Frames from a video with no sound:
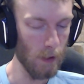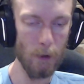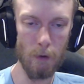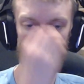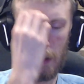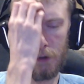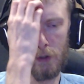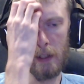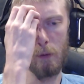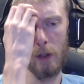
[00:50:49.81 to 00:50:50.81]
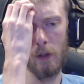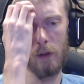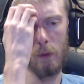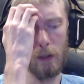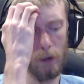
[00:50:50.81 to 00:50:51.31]
know what? Actually, we got a
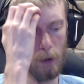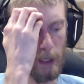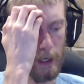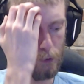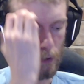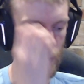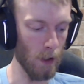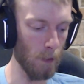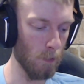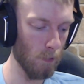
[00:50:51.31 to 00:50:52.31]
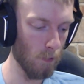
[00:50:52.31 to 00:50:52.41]
little bit of extra time.